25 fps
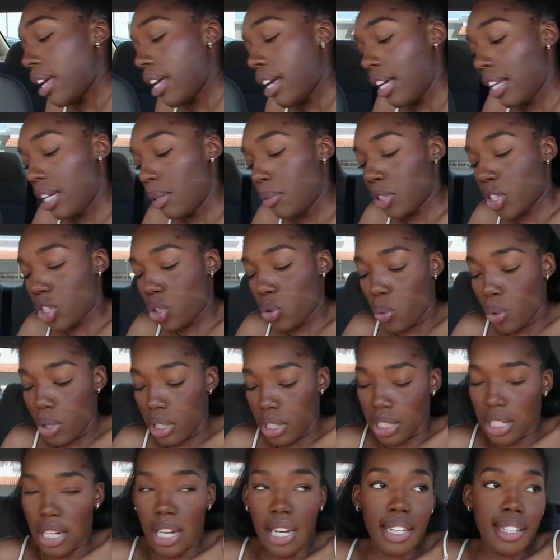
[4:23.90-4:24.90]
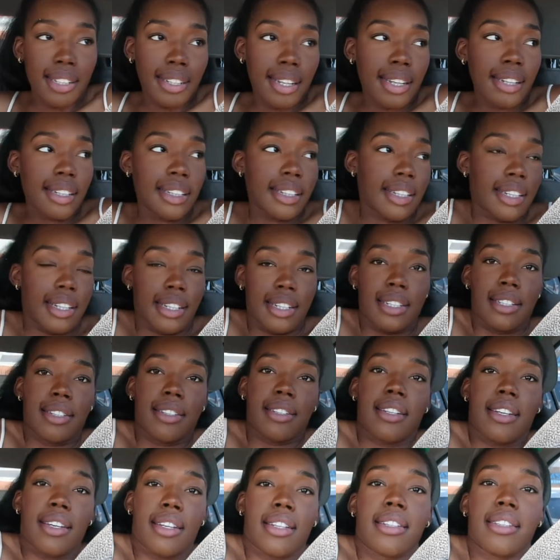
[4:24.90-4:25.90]
And it was $29.99
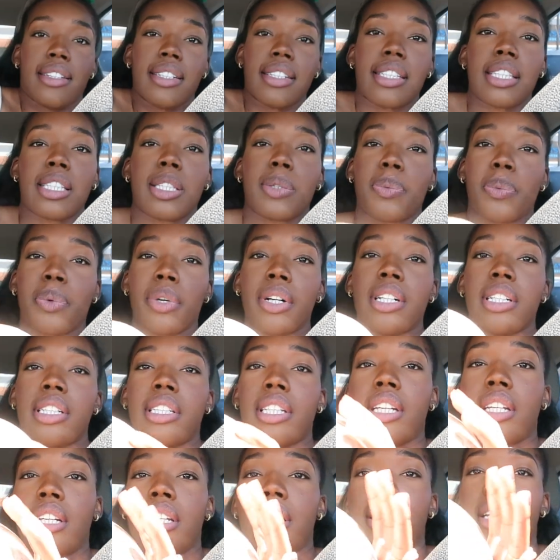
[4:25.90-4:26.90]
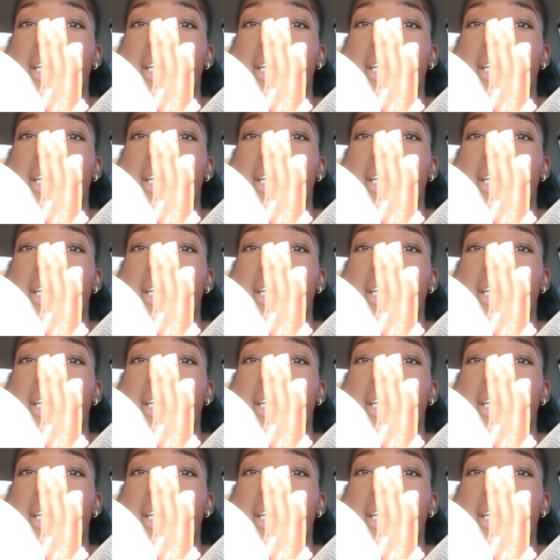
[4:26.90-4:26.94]
and this is what